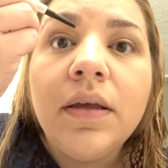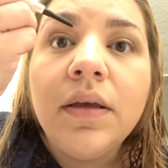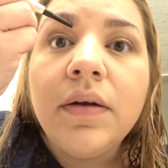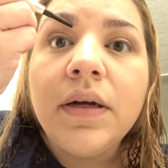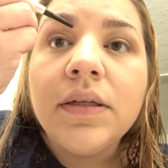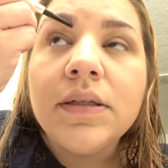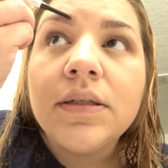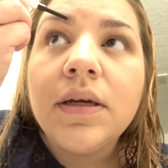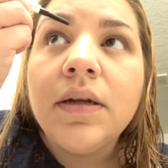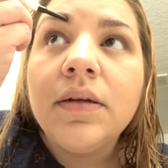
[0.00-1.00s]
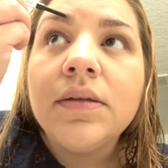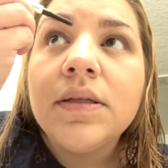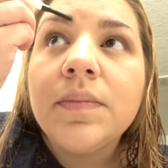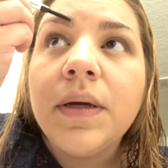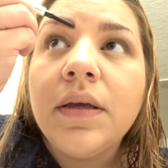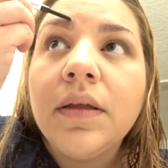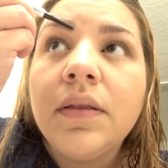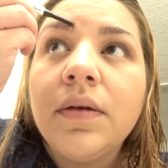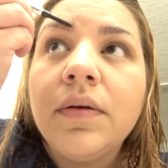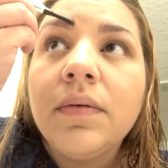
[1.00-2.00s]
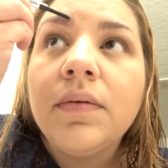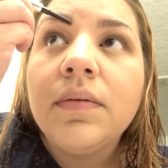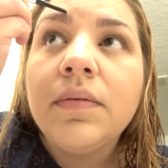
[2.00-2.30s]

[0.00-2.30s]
here I just kind of spike it through.